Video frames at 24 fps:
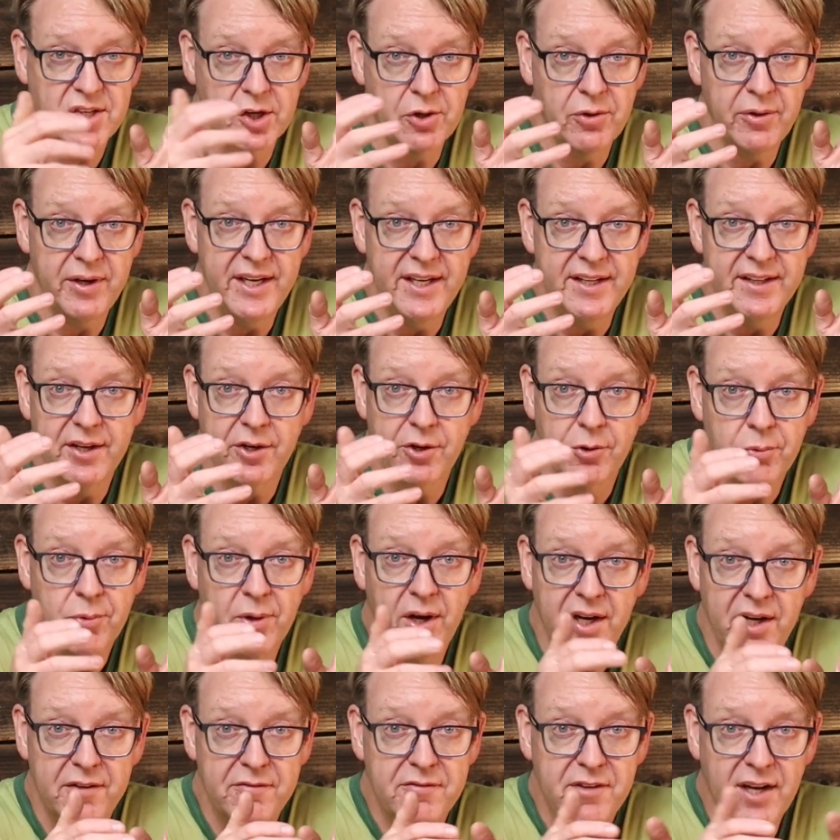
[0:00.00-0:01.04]
agree that a
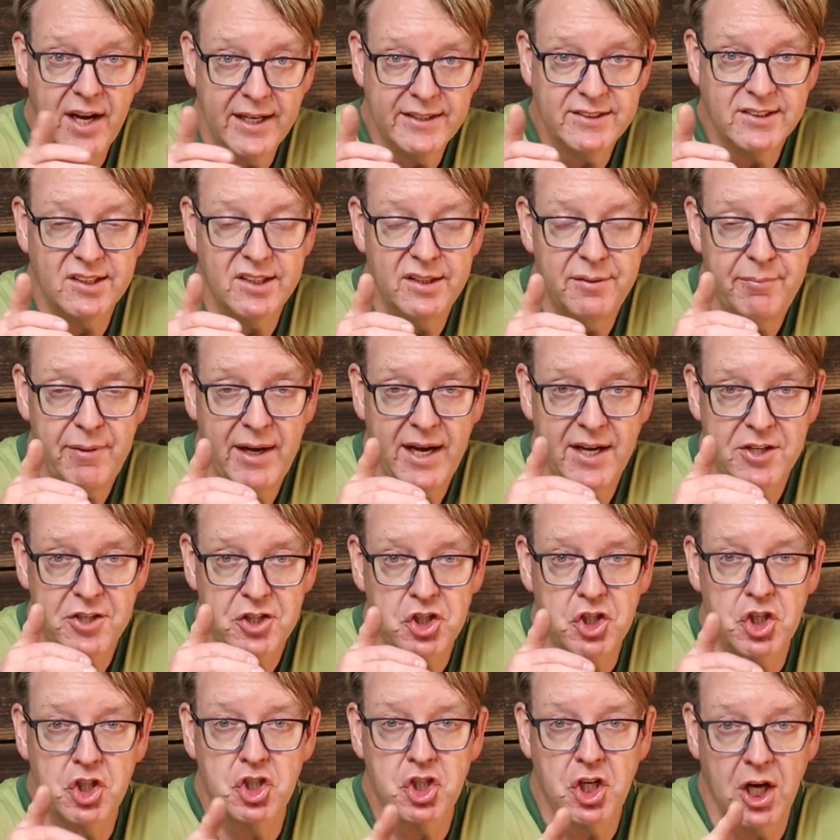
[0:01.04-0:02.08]
run of nicely
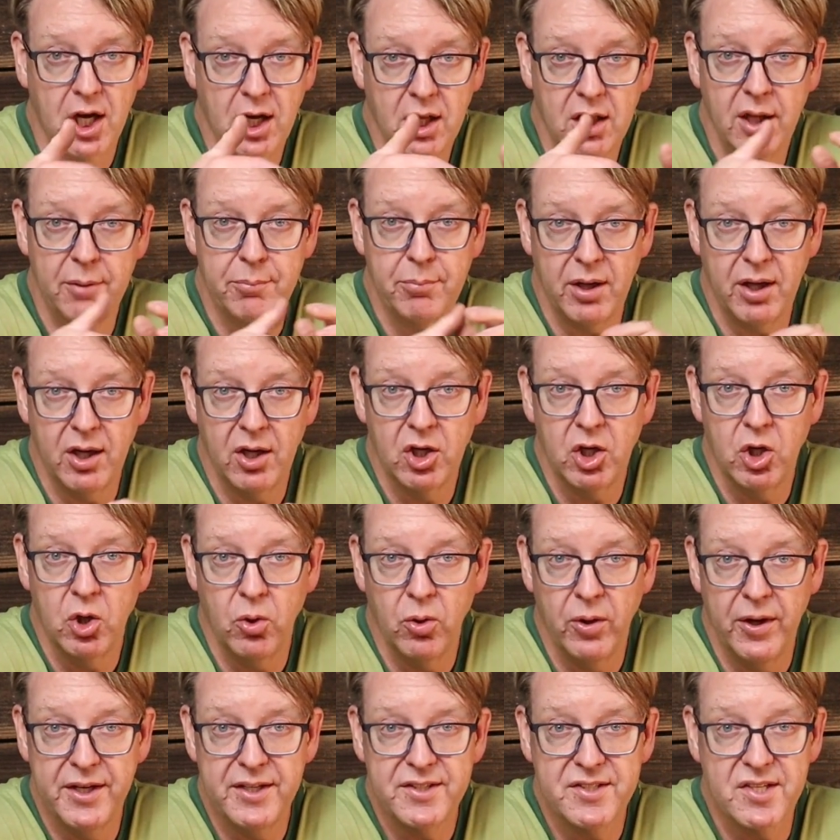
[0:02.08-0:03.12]
matched chocolate brown
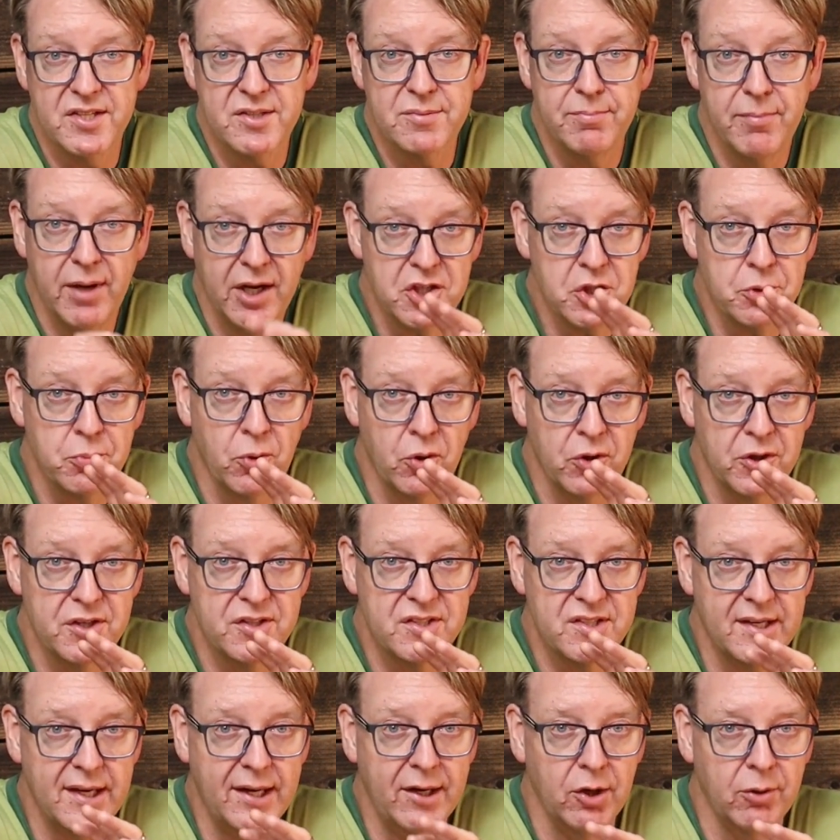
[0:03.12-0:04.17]
coins is much more
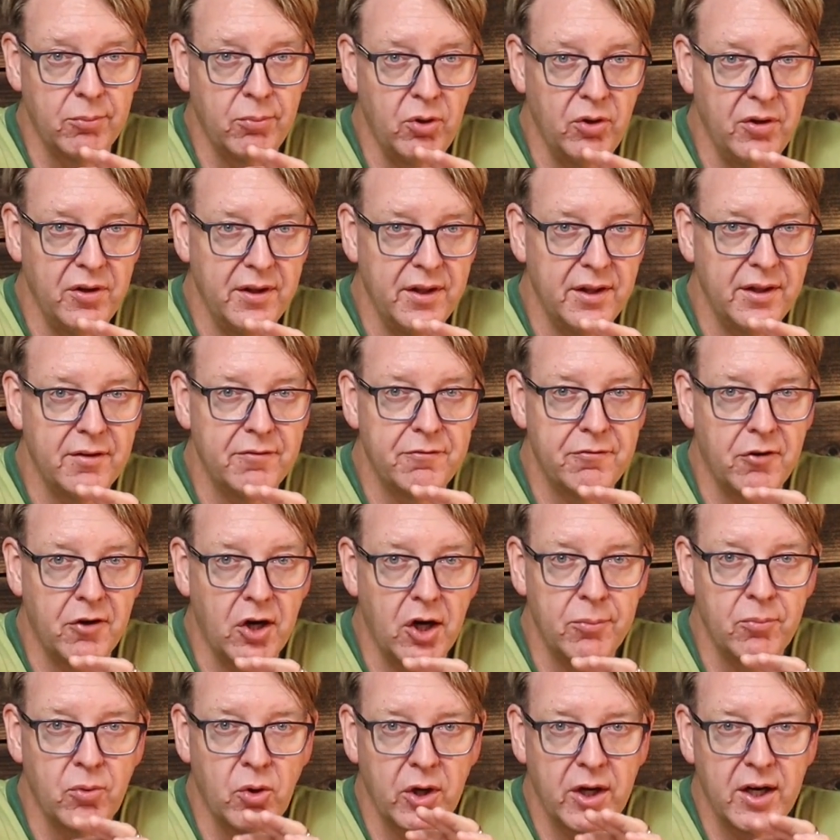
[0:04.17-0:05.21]
desirable than the
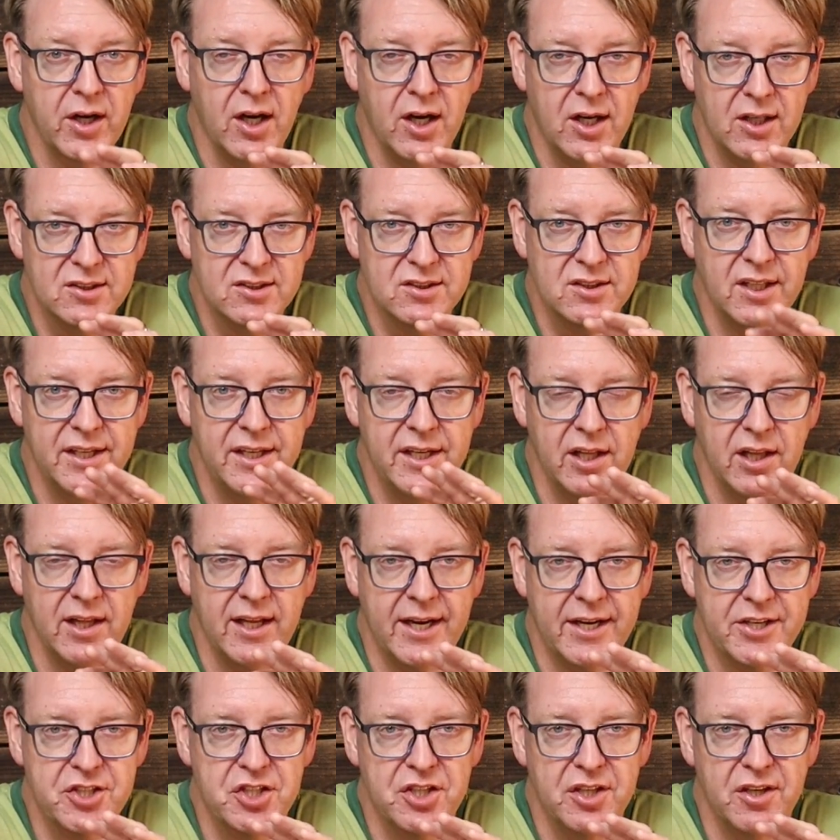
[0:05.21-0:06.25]
far more costly
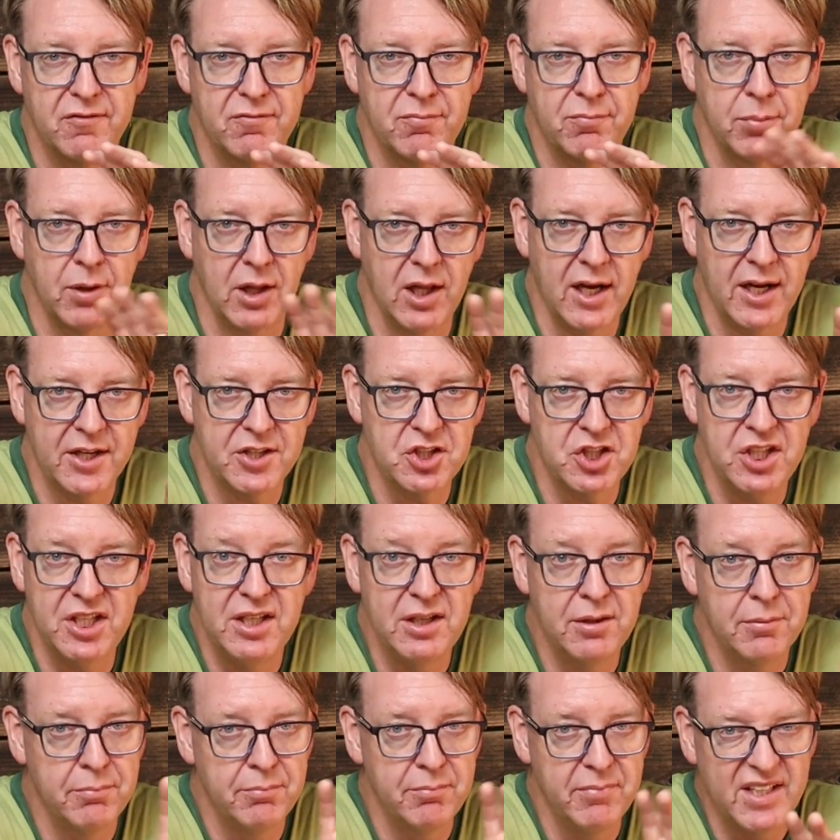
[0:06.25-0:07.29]
collection of
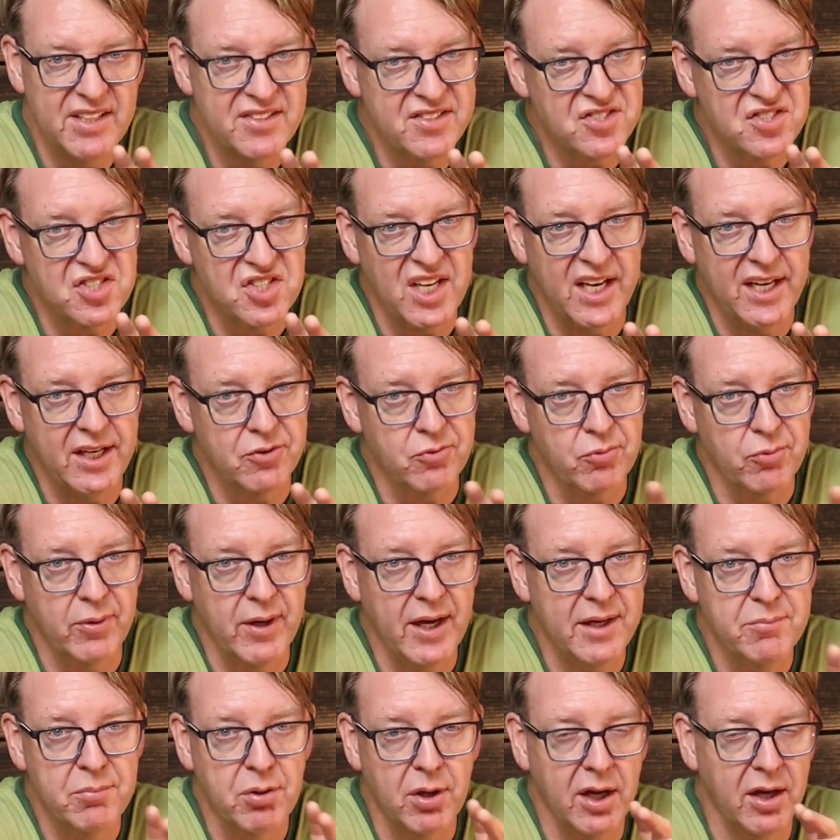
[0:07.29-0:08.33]
blotchy, mint-state
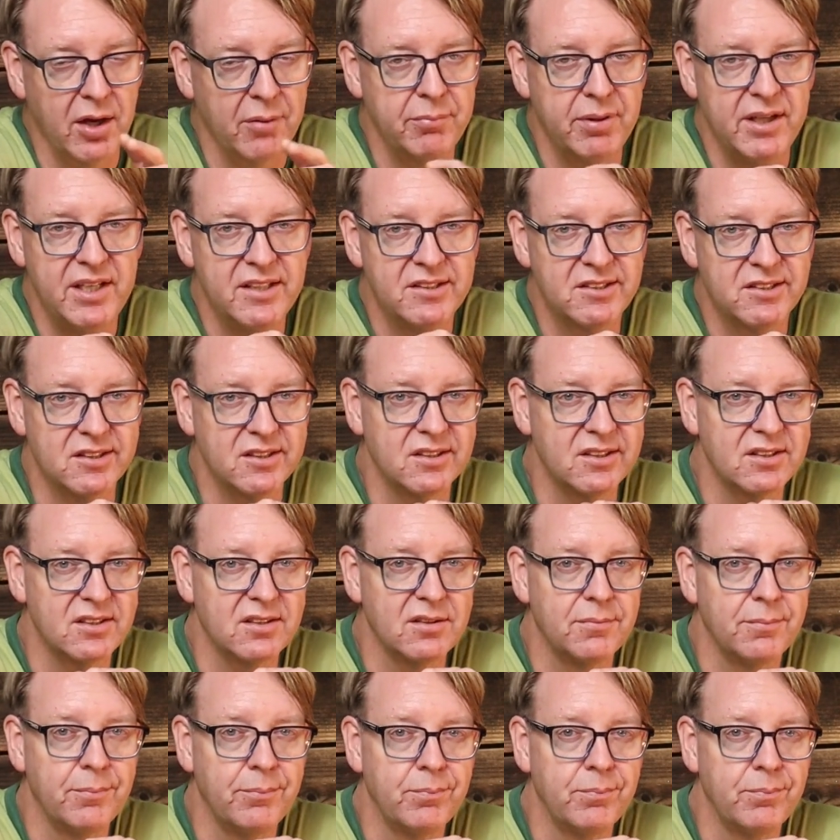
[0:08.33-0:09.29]
red-brown pieces.